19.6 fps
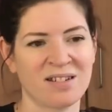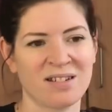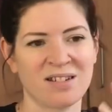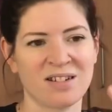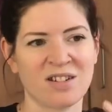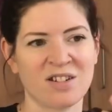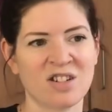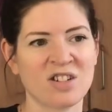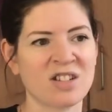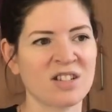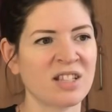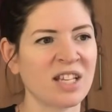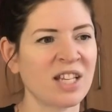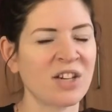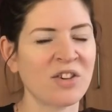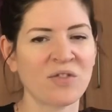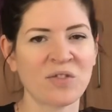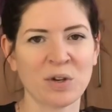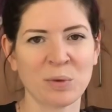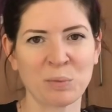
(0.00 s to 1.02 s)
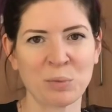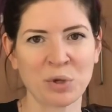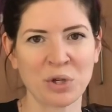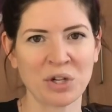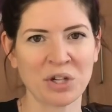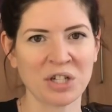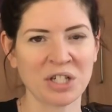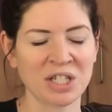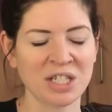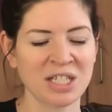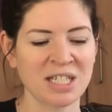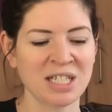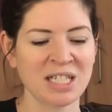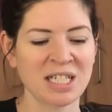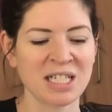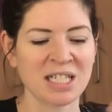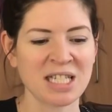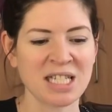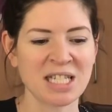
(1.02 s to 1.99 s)
early November.
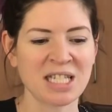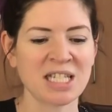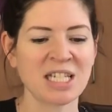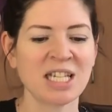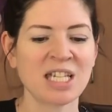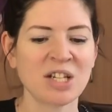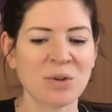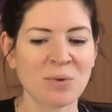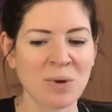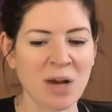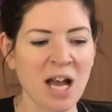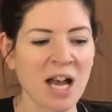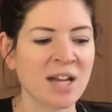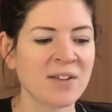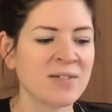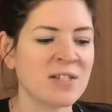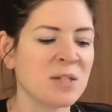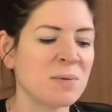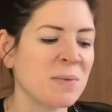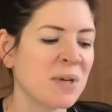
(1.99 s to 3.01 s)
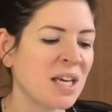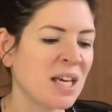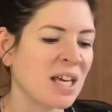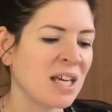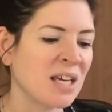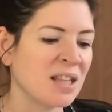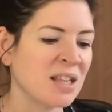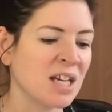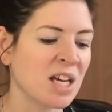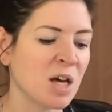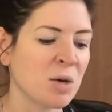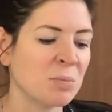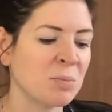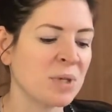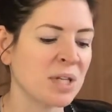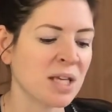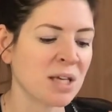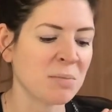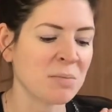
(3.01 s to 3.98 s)
This didn't arrive to me. The
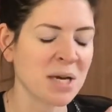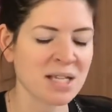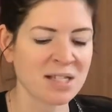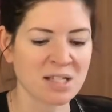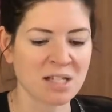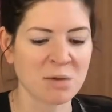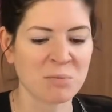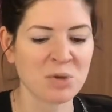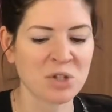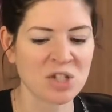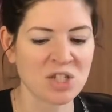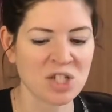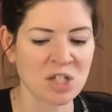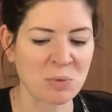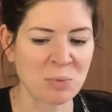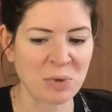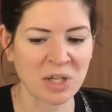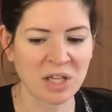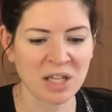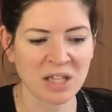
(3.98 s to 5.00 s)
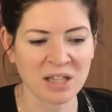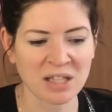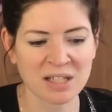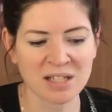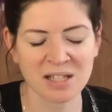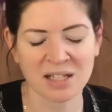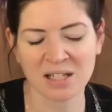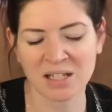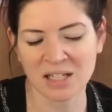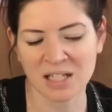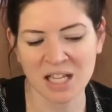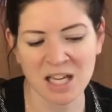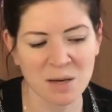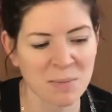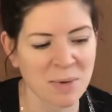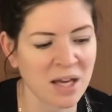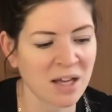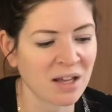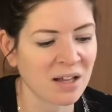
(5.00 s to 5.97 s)
company messed up on shipping. They sent an
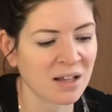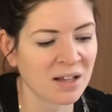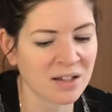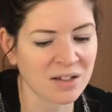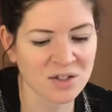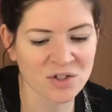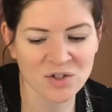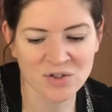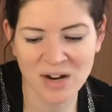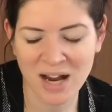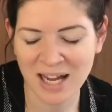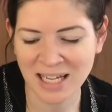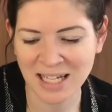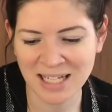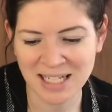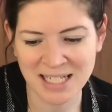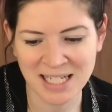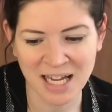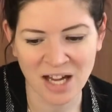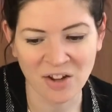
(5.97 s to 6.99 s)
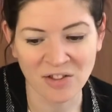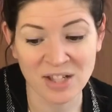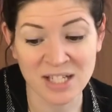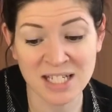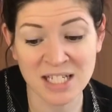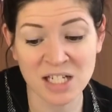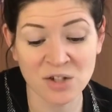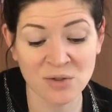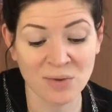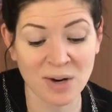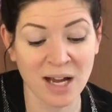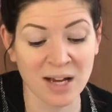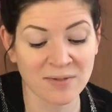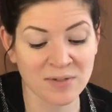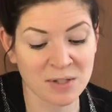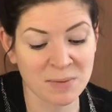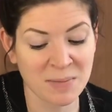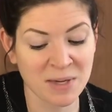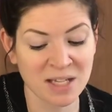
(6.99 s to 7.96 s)
email tracking it down. This didn't arrive
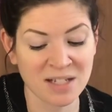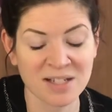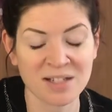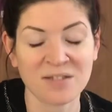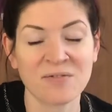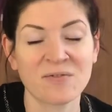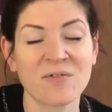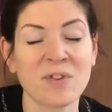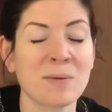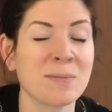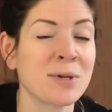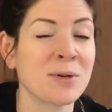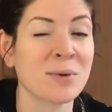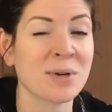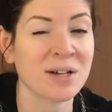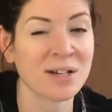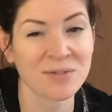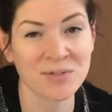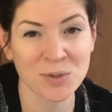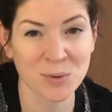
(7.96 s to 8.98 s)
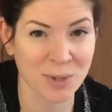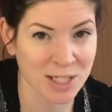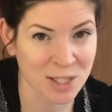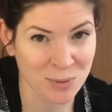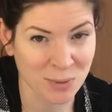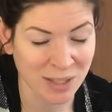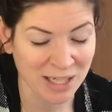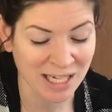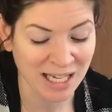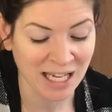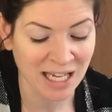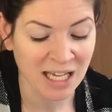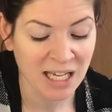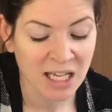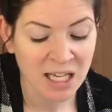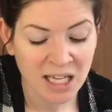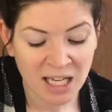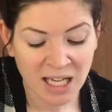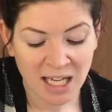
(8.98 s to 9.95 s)
to me until February of 2020.
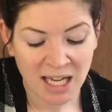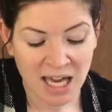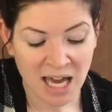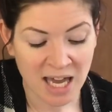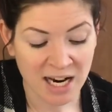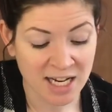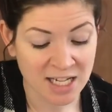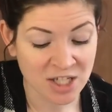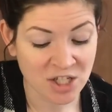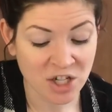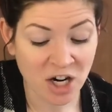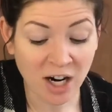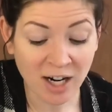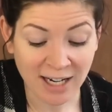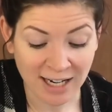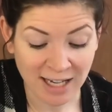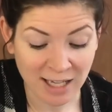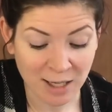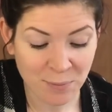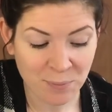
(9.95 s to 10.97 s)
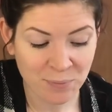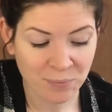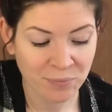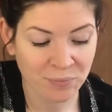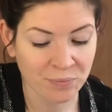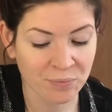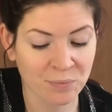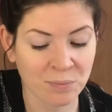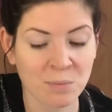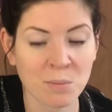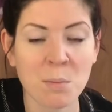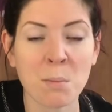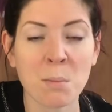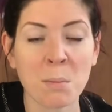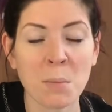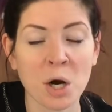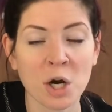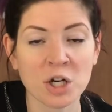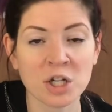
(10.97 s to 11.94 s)
And I started it
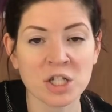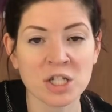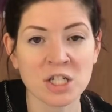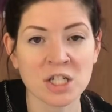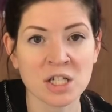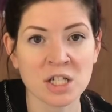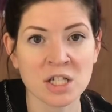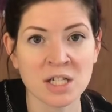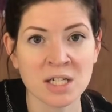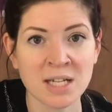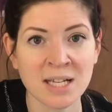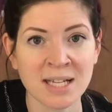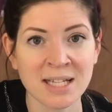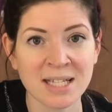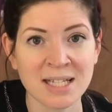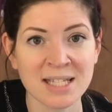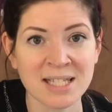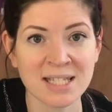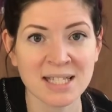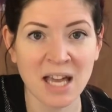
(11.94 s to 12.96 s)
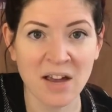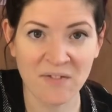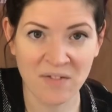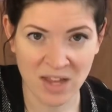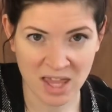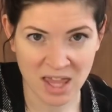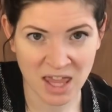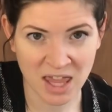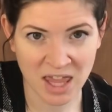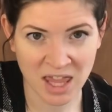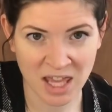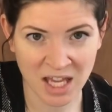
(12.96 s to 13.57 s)
March 7th